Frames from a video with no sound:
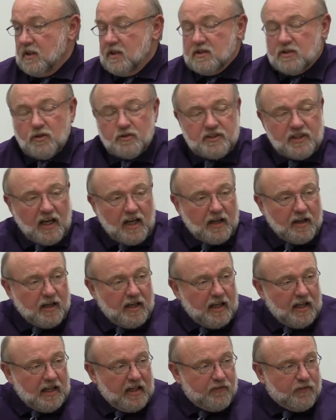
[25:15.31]
So
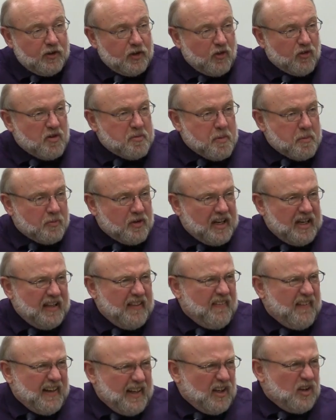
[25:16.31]
if you don't remember
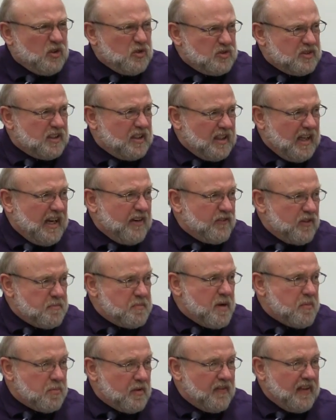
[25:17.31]
anything else tonight,
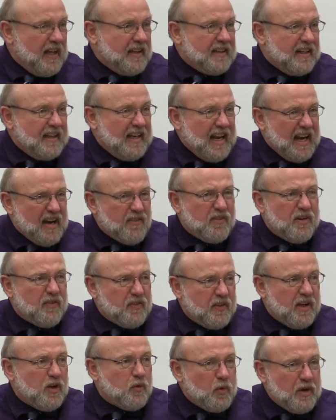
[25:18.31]
remember that
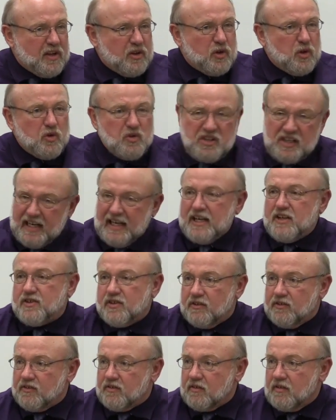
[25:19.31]
everything we do
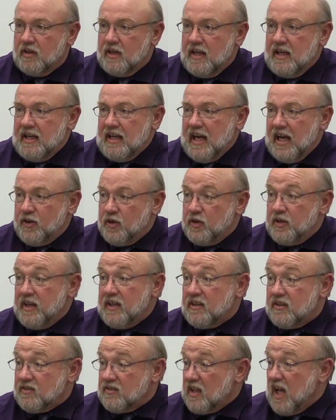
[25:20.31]
teaches. And you
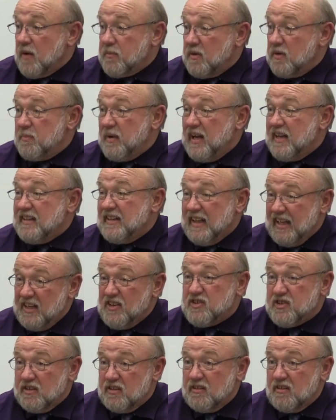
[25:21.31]
need to stop and pay
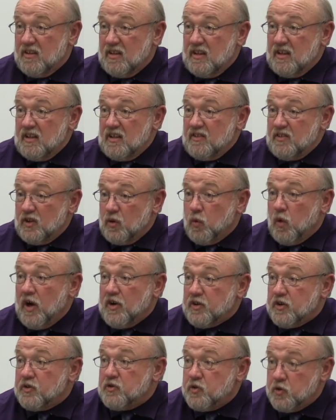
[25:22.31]
attention to
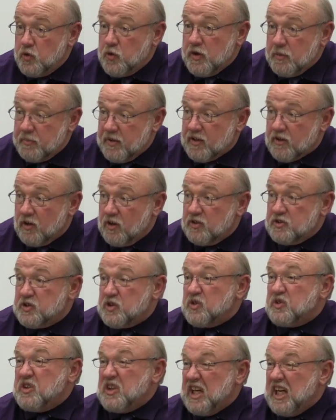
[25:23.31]
what you're doing, because
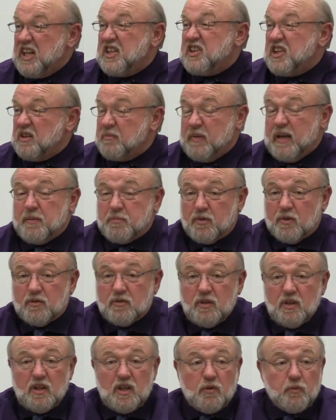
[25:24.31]
you're teaching
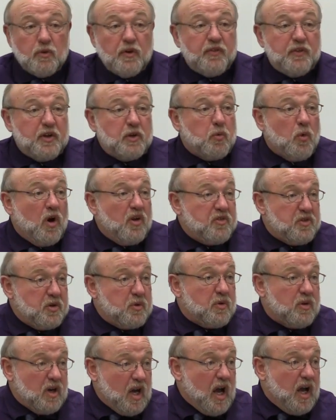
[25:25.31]
people whether you want
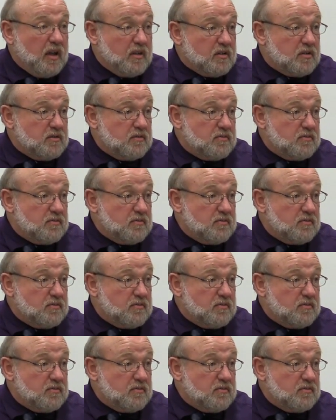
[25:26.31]
to or not.